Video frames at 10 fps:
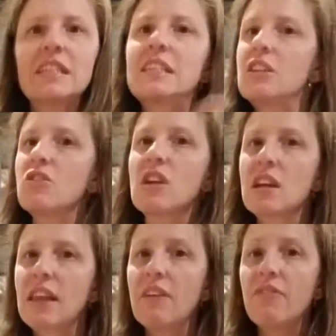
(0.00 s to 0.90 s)
until you can
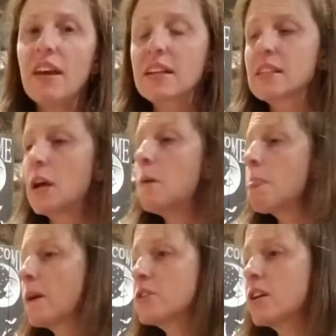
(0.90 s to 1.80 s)
get that fixed.
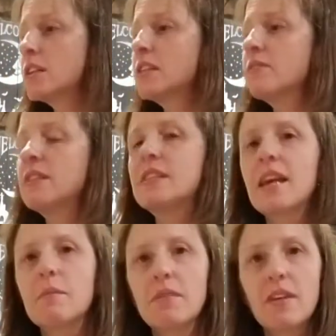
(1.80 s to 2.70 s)
Our dogs have the
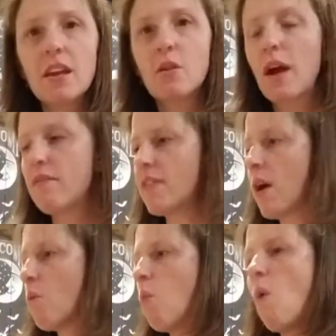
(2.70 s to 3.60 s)
same thing. You have
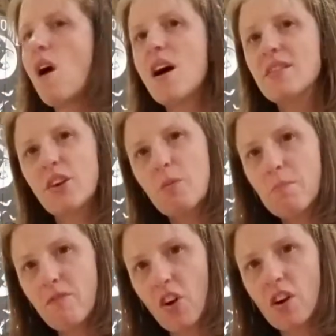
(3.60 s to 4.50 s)
that one
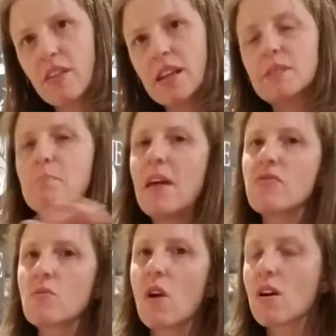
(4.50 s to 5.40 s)
little fur that's bent
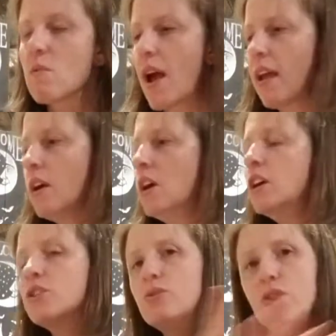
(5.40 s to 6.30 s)
the wrong way.
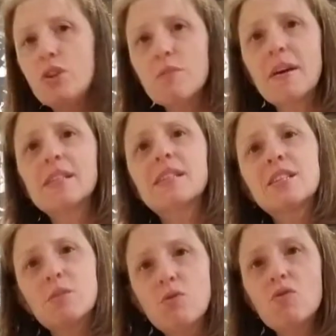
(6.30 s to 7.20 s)
So do your best to
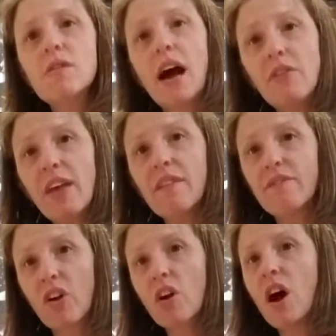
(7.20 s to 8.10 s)
smooth out that
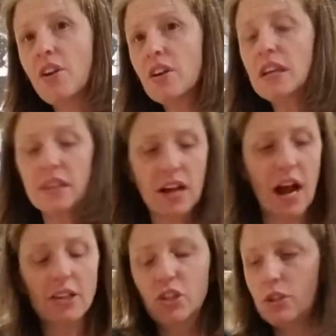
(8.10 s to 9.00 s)
fur underneath the
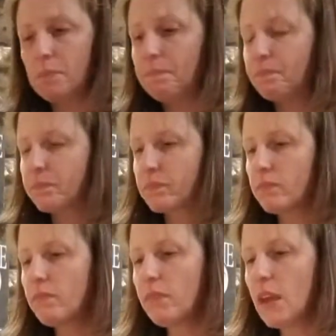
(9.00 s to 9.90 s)
costume.
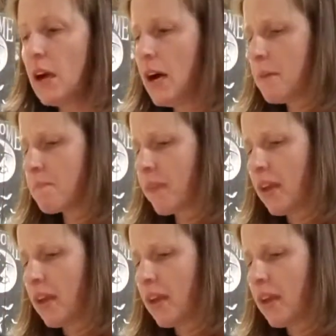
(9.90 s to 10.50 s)
You